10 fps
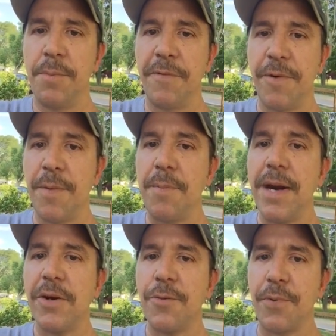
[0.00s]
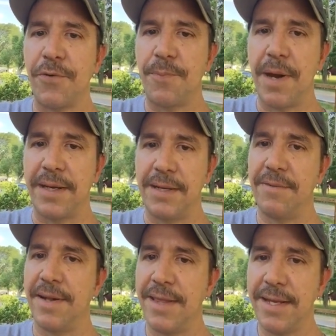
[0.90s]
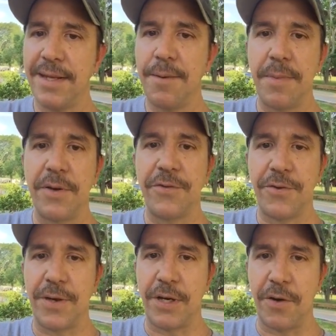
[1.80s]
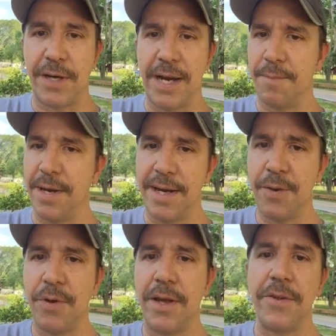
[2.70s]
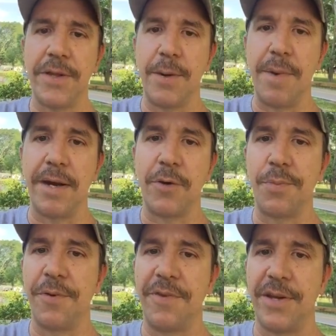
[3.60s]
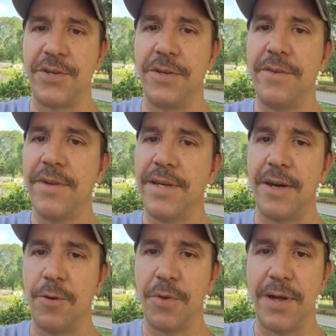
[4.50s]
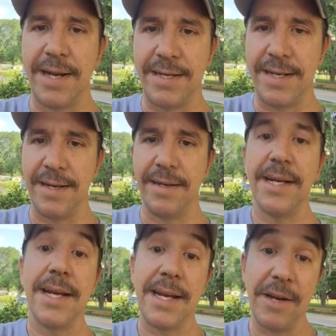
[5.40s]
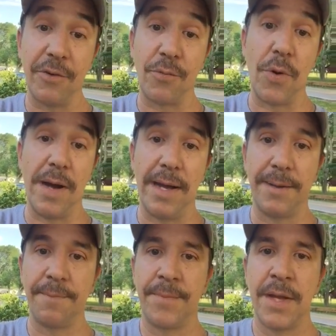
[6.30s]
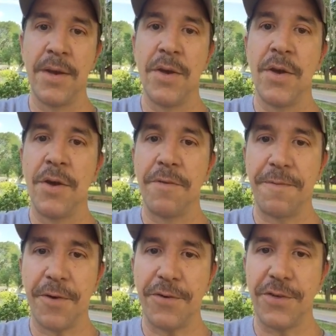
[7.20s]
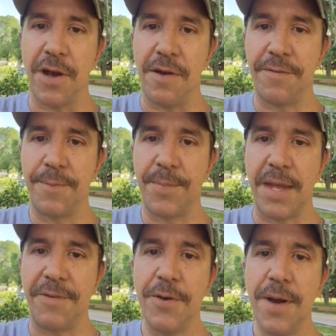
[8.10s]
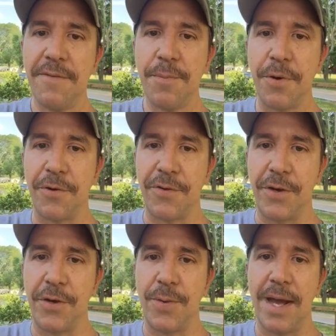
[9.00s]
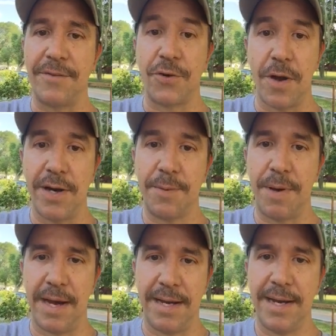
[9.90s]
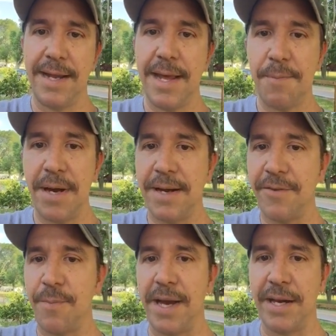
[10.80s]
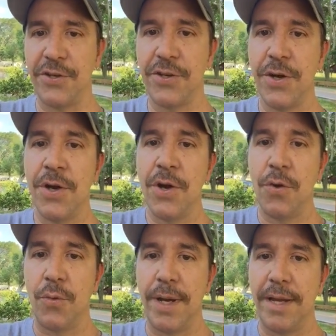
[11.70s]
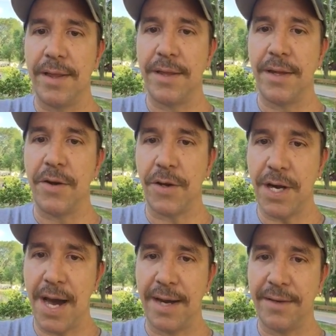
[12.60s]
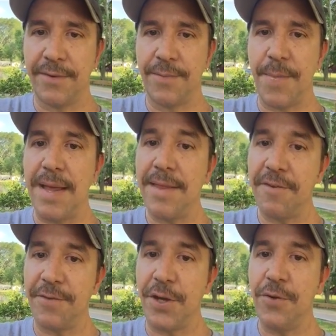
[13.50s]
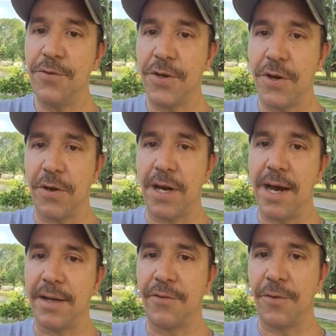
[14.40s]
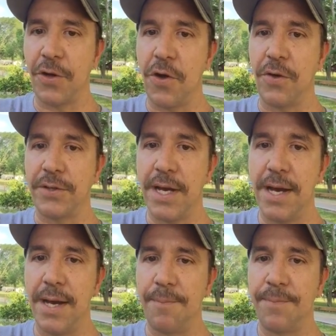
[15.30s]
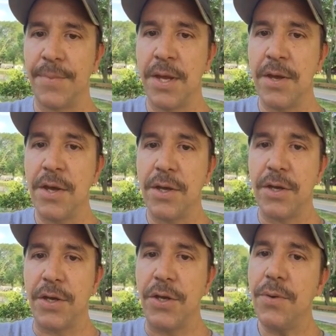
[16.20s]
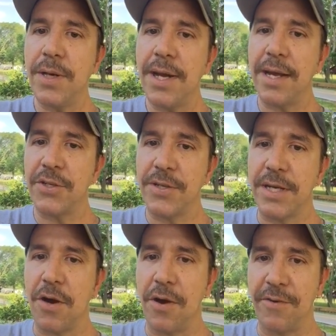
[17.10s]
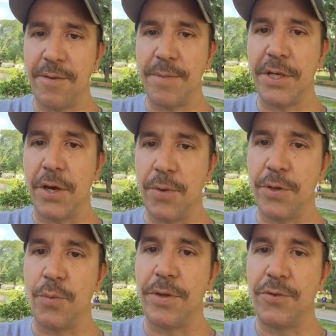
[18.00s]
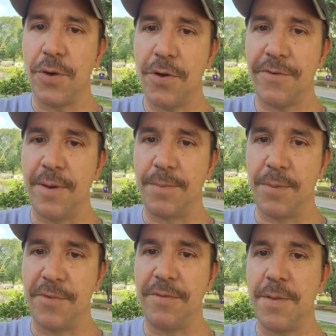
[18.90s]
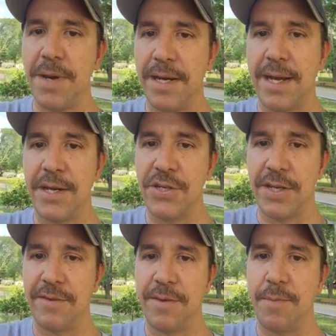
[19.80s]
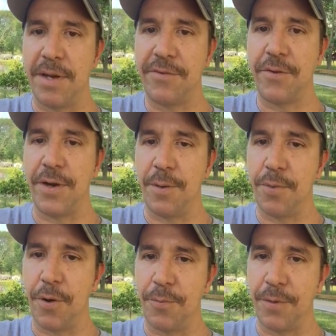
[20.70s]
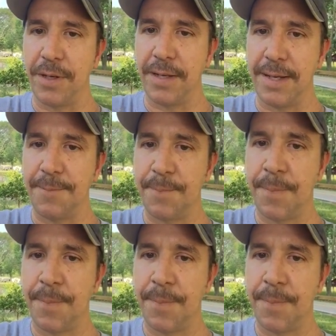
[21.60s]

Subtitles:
But from a medical perspective, I think that administering Narcan by anyone other than a medical professional is a terrible idea. Here's why. First off, if have a person who has chronic pain and that pain is managed with narcotics and they've used narcotics for a long time, you can actually cause them to go into withdrawal symptoms if the medication is administered inappropriately.